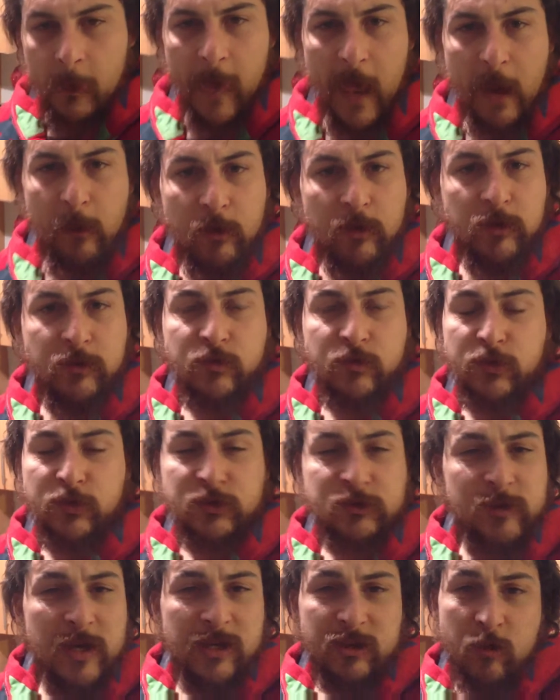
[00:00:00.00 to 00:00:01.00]
Because
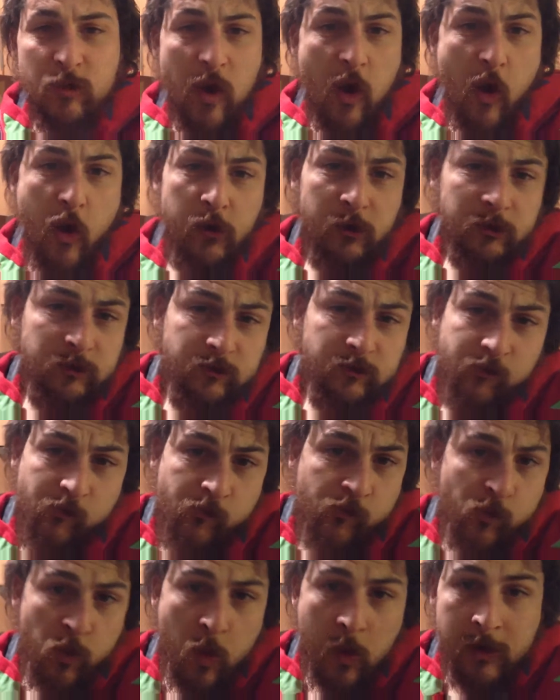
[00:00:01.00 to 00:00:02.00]
food's meant to be in.
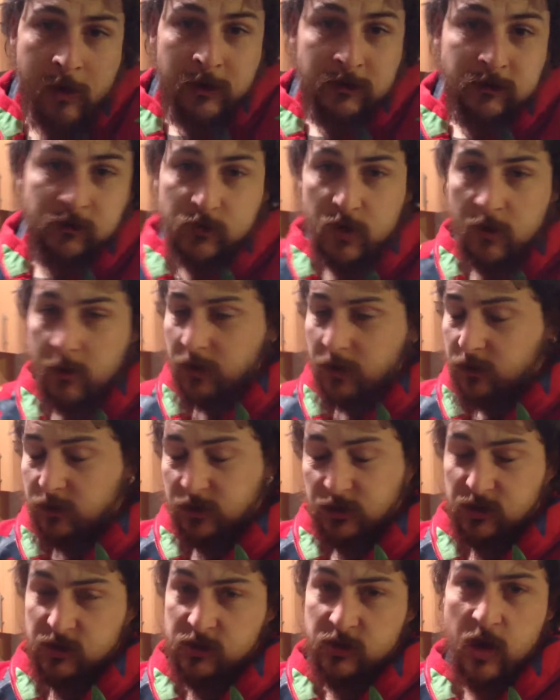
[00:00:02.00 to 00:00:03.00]
Not meant to be
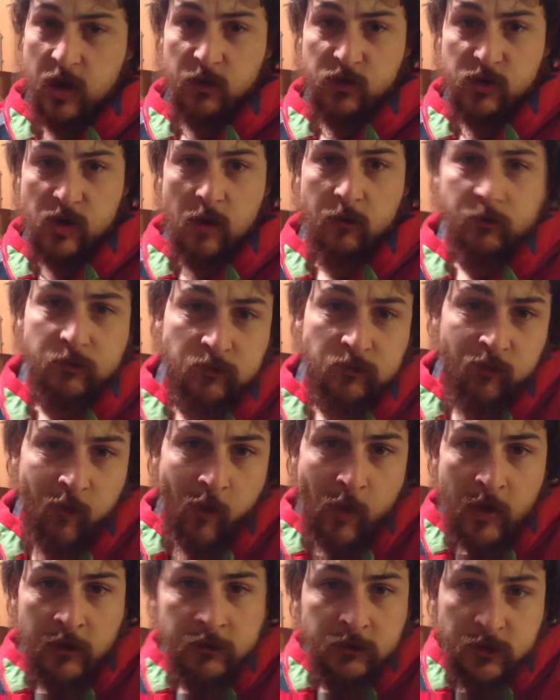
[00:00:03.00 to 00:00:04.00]
just a snapshot.
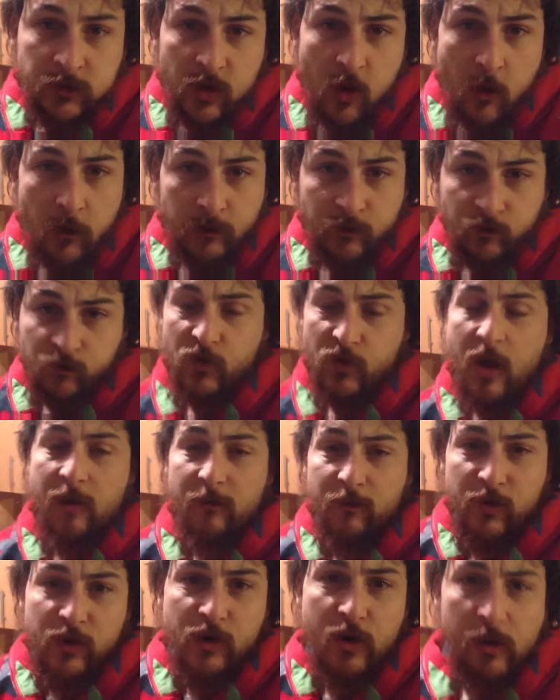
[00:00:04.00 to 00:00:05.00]
So, take
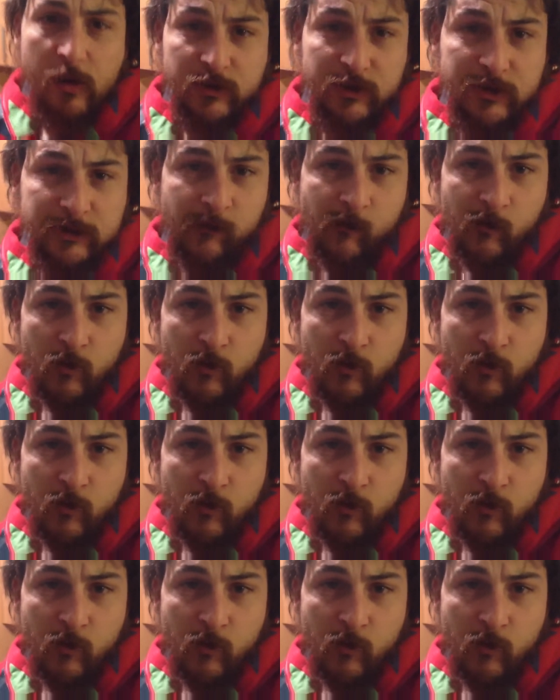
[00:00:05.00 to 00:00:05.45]
videos.